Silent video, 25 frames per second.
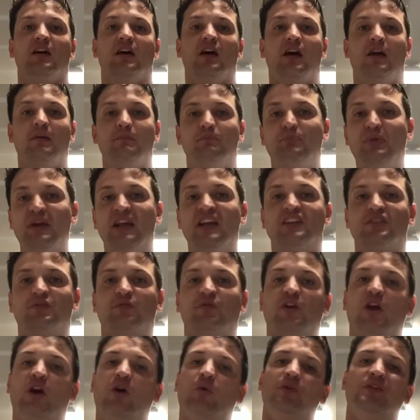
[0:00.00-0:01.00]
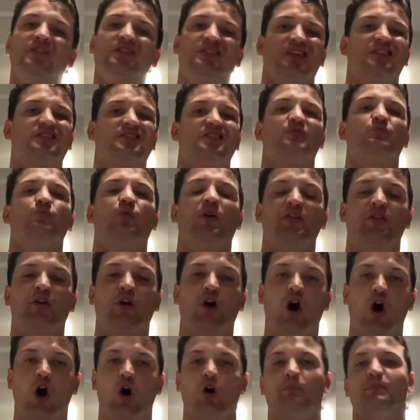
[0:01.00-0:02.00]
and beats Fury, this is what
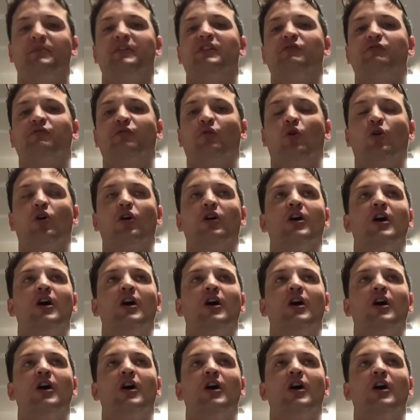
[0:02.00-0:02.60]
they're hoping for,